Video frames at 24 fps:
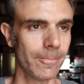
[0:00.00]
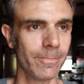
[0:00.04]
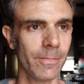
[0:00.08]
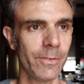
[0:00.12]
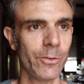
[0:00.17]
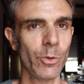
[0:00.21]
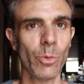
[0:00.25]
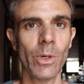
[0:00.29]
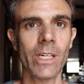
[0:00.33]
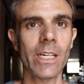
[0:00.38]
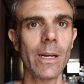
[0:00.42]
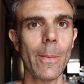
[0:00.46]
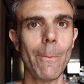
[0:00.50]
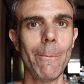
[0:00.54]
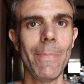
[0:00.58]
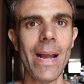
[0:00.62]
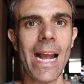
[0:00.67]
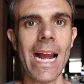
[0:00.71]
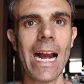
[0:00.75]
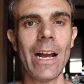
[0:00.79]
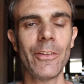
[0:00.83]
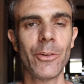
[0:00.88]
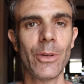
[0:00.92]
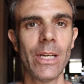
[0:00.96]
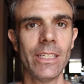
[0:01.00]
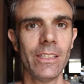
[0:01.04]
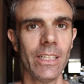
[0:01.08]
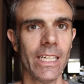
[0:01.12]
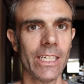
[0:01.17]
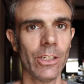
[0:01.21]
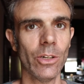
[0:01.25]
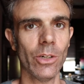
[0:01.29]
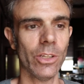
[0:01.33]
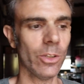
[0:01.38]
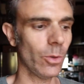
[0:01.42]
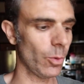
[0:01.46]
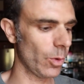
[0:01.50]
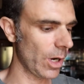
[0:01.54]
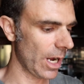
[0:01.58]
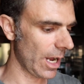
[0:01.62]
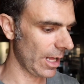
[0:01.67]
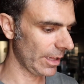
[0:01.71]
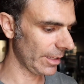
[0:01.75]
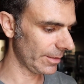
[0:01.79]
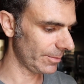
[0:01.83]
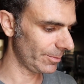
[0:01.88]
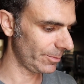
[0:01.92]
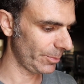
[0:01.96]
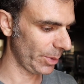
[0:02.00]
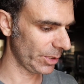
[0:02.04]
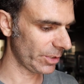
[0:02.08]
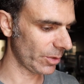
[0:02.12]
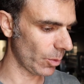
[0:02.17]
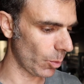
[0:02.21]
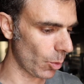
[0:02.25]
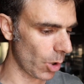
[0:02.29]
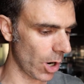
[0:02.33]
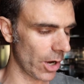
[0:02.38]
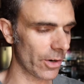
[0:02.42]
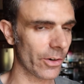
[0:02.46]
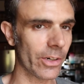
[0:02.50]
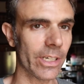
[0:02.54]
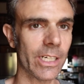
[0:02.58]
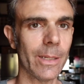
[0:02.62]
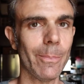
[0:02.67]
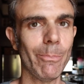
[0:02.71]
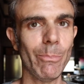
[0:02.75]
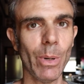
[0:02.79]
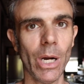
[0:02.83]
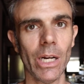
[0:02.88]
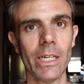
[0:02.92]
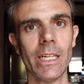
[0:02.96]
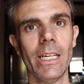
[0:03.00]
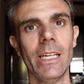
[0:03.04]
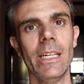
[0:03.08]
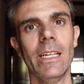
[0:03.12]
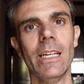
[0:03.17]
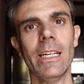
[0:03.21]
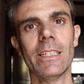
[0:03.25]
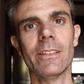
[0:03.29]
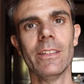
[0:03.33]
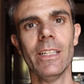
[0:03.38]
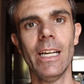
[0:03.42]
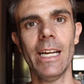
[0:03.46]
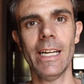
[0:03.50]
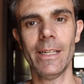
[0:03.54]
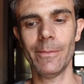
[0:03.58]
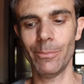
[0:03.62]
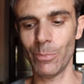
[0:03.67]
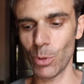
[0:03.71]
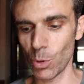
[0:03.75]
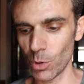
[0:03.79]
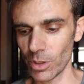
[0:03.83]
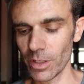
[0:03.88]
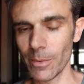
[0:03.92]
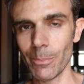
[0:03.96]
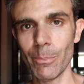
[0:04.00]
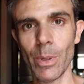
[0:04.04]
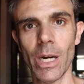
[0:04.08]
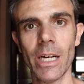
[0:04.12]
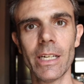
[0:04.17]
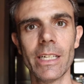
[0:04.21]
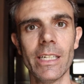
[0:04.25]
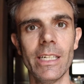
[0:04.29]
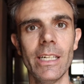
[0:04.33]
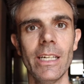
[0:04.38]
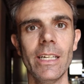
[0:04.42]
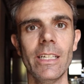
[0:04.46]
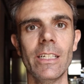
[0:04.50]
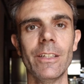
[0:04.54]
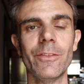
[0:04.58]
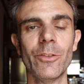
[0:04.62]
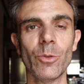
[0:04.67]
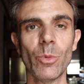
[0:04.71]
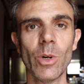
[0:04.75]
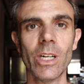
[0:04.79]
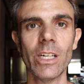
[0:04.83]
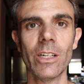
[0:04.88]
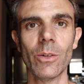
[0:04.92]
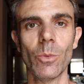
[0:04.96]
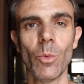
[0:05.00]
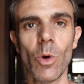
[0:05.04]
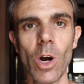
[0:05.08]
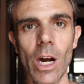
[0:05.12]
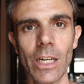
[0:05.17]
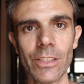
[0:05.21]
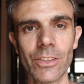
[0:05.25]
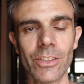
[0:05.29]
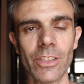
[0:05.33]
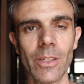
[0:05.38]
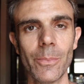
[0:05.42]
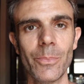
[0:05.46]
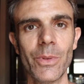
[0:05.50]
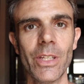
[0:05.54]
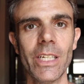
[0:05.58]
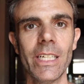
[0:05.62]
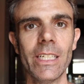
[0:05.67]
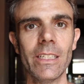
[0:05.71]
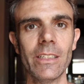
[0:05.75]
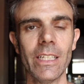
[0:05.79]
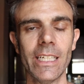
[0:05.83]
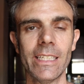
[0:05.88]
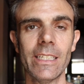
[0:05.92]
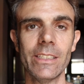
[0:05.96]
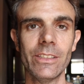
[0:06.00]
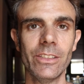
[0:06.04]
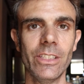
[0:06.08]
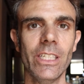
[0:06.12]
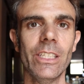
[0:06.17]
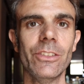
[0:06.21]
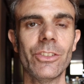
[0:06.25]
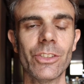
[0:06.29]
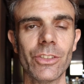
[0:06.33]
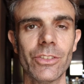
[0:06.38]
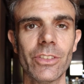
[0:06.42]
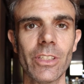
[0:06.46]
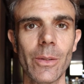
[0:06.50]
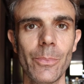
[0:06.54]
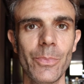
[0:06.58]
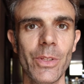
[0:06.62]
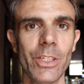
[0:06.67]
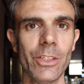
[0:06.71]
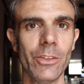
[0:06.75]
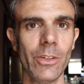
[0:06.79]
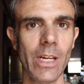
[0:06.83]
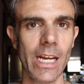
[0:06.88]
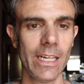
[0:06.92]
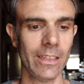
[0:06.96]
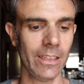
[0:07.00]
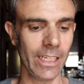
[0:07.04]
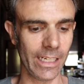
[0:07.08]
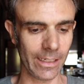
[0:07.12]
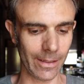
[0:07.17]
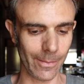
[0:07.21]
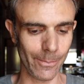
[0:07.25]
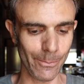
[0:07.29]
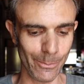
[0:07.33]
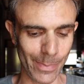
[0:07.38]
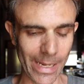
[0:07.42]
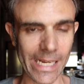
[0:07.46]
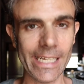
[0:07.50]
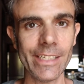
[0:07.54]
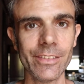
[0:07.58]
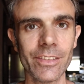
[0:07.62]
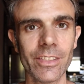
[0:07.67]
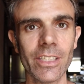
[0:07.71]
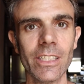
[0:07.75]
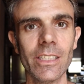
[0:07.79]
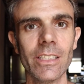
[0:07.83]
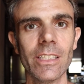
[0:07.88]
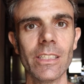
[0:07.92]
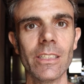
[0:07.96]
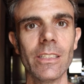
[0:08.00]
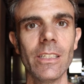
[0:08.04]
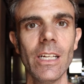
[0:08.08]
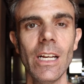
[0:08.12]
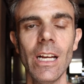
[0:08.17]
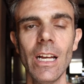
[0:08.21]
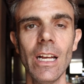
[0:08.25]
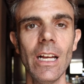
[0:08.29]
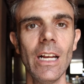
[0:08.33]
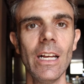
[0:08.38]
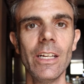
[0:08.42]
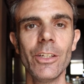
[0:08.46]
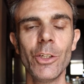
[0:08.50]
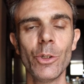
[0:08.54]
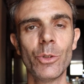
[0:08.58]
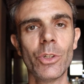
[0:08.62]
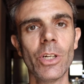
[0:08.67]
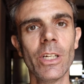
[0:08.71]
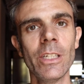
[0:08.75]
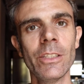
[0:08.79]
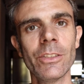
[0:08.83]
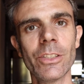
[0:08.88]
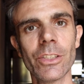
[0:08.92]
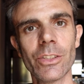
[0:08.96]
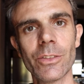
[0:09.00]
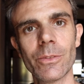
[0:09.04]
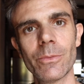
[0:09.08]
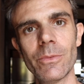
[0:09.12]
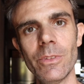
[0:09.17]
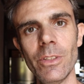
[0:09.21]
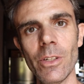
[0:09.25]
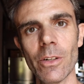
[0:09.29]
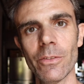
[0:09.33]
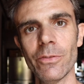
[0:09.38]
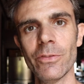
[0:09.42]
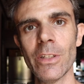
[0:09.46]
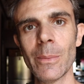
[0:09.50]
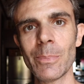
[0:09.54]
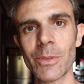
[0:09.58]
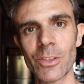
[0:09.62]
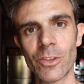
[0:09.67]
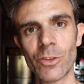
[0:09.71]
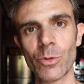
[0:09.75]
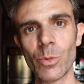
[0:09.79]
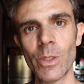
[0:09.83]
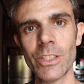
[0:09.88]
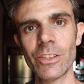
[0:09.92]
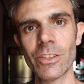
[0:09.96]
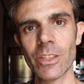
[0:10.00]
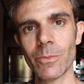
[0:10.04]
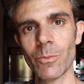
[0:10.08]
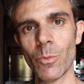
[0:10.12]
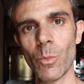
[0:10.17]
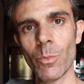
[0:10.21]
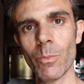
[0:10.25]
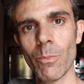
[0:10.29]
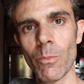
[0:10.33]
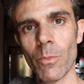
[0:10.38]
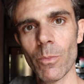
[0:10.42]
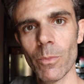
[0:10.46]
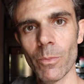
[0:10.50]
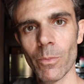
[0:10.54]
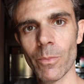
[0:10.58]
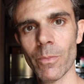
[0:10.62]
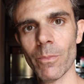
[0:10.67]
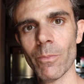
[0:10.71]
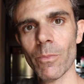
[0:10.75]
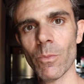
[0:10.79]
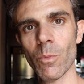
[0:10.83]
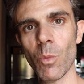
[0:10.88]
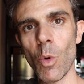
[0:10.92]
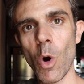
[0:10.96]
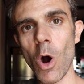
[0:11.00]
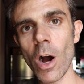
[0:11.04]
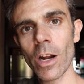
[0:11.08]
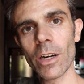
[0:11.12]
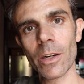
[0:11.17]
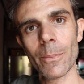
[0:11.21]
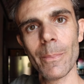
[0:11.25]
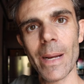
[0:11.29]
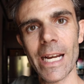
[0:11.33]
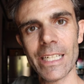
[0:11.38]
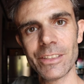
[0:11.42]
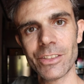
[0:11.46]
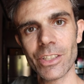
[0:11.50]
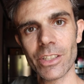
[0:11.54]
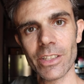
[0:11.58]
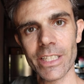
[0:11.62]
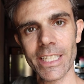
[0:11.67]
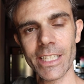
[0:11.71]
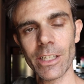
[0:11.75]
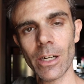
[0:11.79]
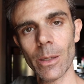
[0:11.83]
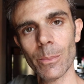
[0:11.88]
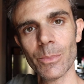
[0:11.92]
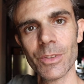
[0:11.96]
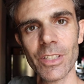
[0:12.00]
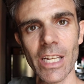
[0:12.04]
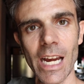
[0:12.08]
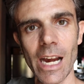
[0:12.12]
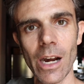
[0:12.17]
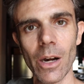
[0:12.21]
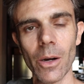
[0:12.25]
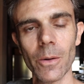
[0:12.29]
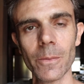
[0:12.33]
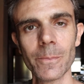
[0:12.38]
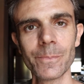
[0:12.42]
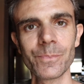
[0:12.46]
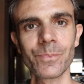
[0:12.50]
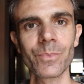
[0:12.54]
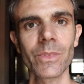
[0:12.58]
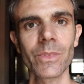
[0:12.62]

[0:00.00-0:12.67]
if you wanted a bath, you had to like go to the well and put the water in a bucket and like pour the bucket in. If you wanted to wash something, like a dish or something, you had like a basin and you couldn't just, you know, flip a switch and water magically comes out.